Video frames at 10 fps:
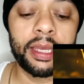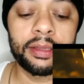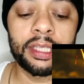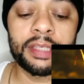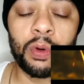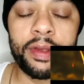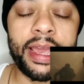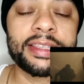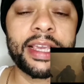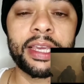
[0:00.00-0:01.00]
this movie
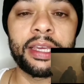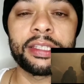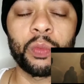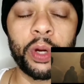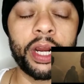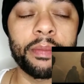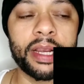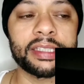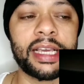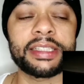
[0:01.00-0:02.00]
has it's weird
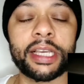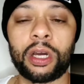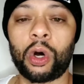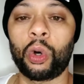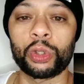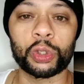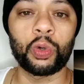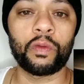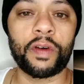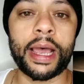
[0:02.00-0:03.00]
because it has like an old
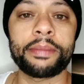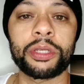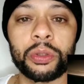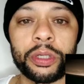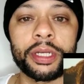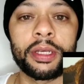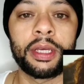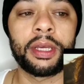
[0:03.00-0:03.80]
school vibe to it,